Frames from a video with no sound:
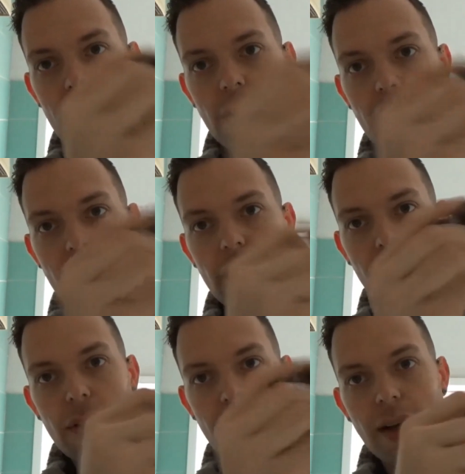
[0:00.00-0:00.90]
And
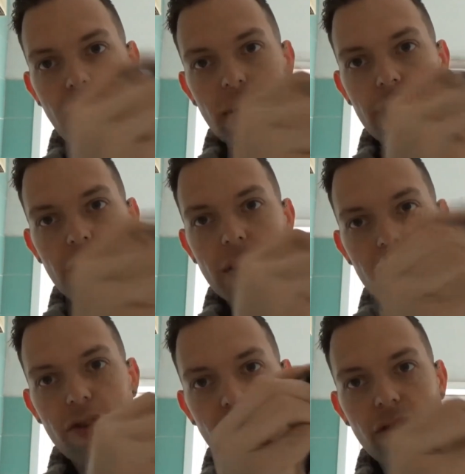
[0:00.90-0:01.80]
away you go.
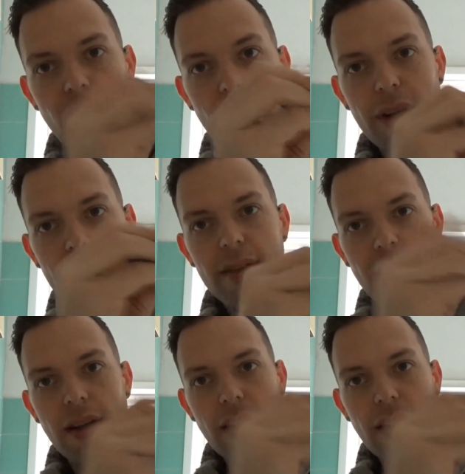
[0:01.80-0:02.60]
It's just so easy.